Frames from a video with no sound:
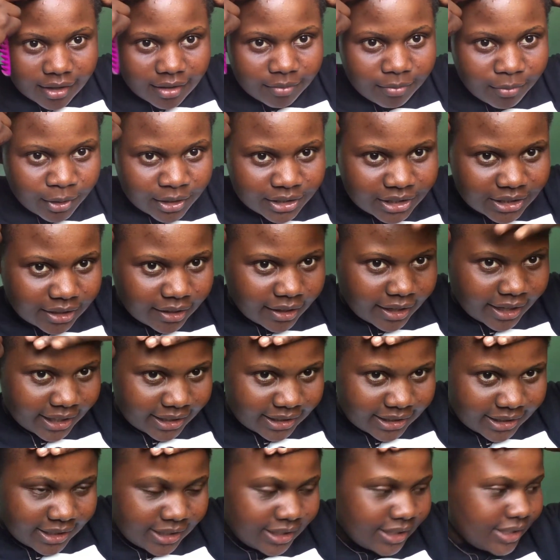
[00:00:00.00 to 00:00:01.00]

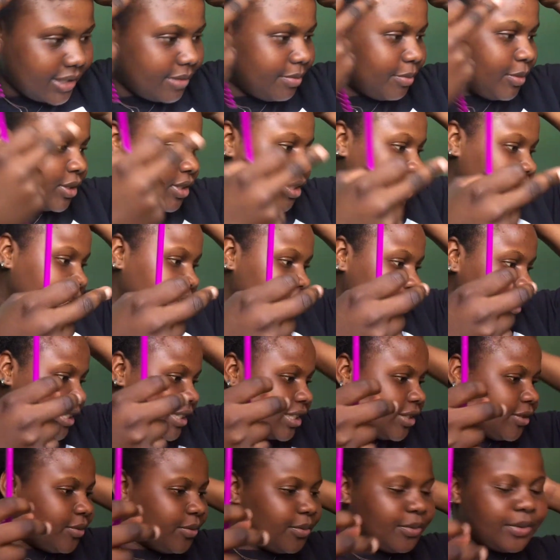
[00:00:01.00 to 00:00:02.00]
moisturized it
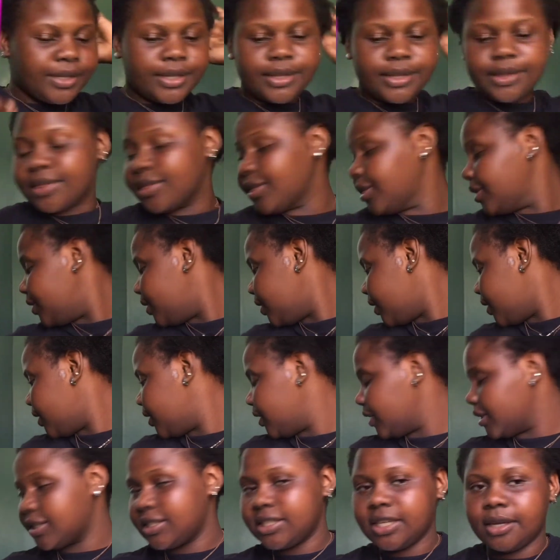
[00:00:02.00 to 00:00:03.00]
with
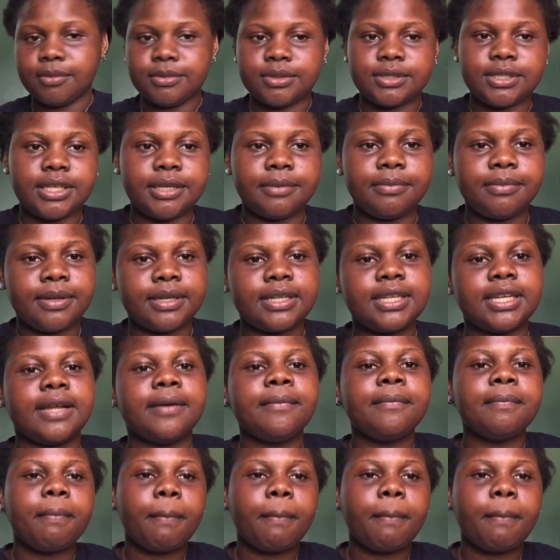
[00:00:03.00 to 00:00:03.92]
some shea butter.